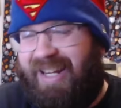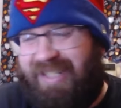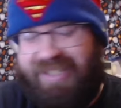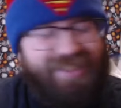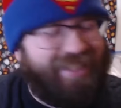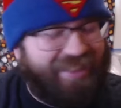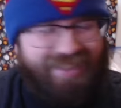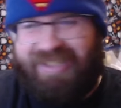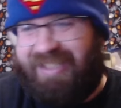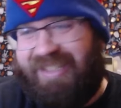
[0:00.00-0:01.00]
and just
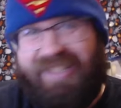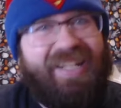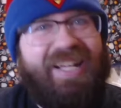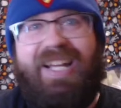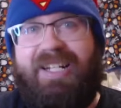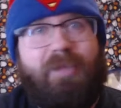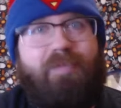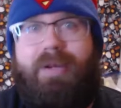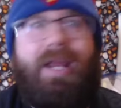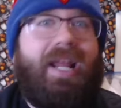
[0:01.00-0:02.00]

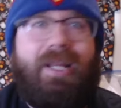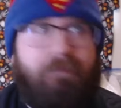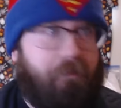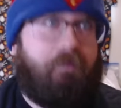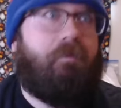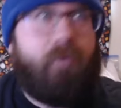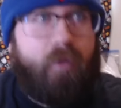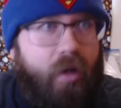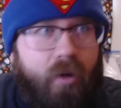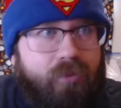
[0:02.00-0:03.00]
just being,
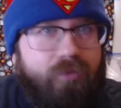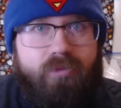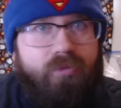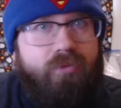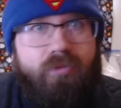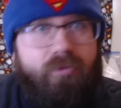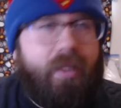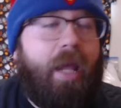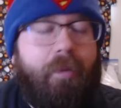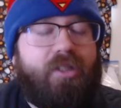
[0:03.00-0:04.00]
you know,
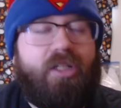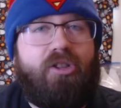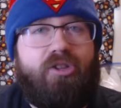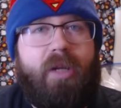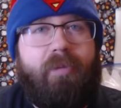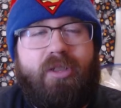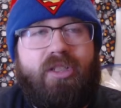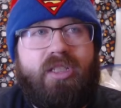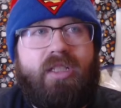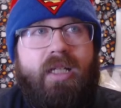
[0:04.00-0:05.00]
him essentially, but
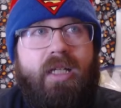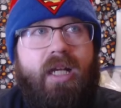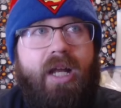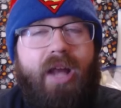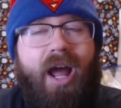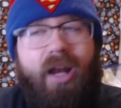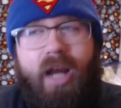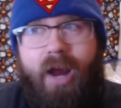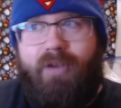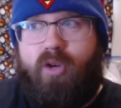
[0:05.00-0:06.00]
just not
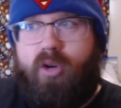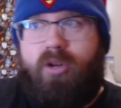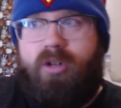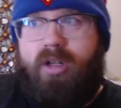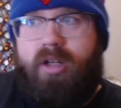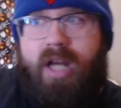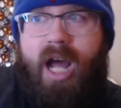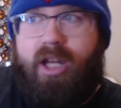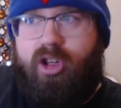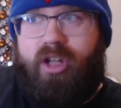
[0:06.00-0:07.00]
ever
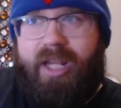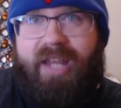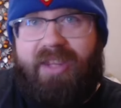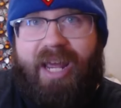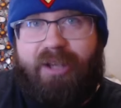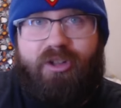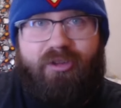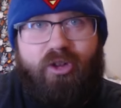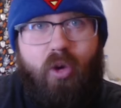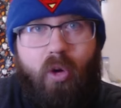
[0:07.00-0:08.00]
not looking at the exit of
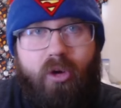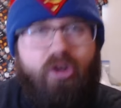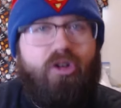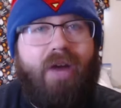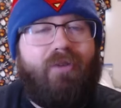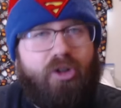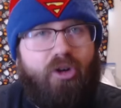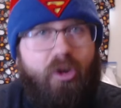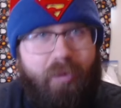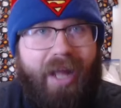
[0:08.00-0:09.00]
the door. You never
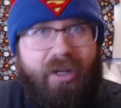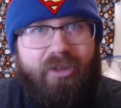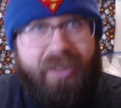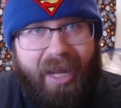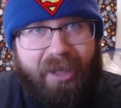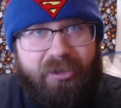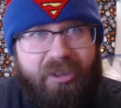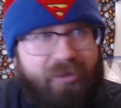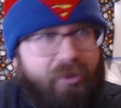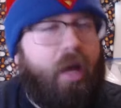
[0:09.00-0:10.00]
turn your back on the
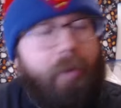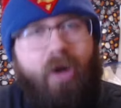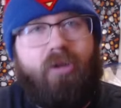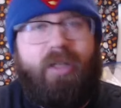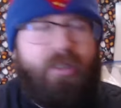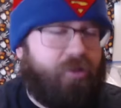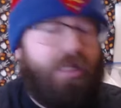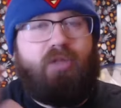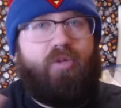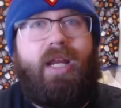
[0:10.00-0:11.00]
exit, apparently. So
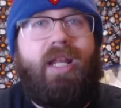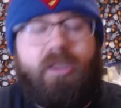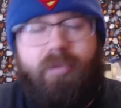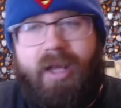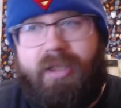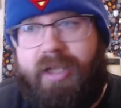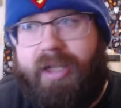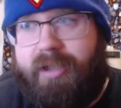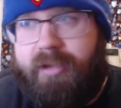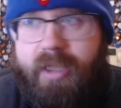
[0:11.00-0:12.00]
that's what his mindset
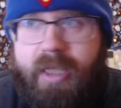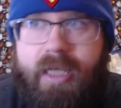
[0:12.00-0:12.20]
is.